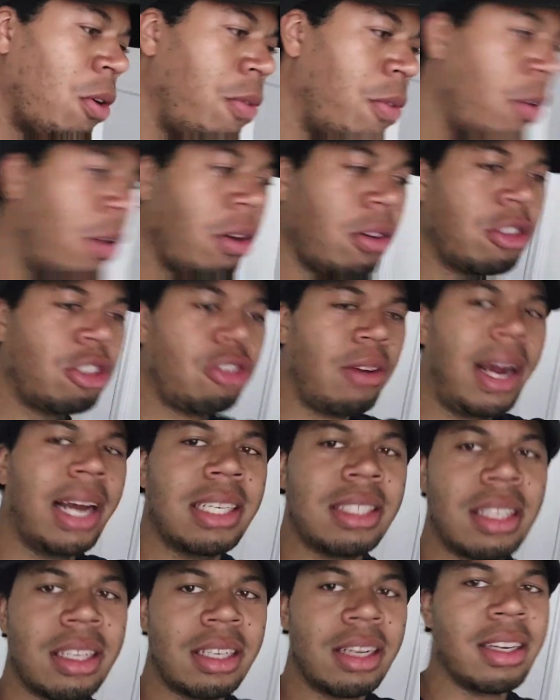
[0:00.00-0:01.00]
Foucault
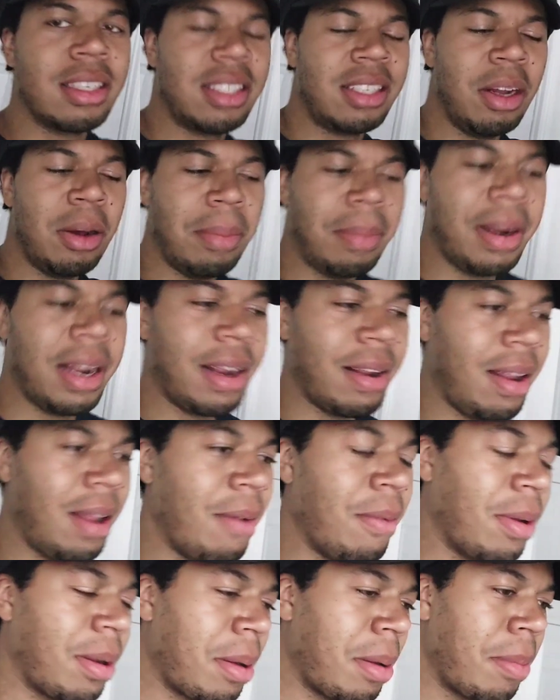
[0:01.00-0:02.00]
tries to touch them, but
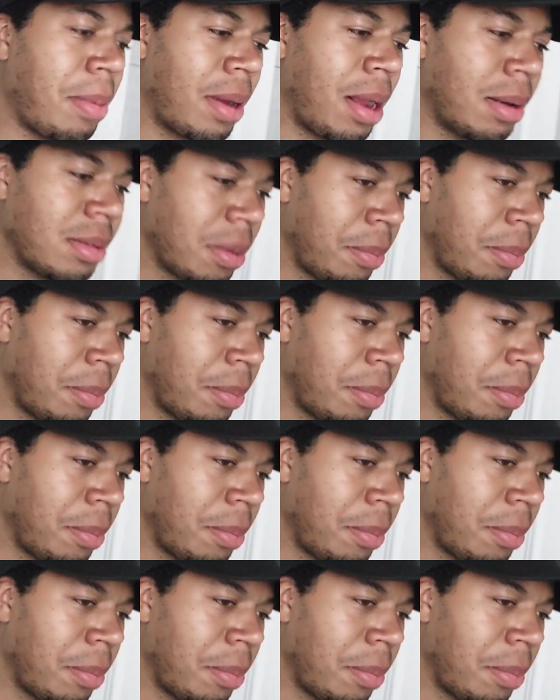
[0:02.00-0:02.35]
it becomes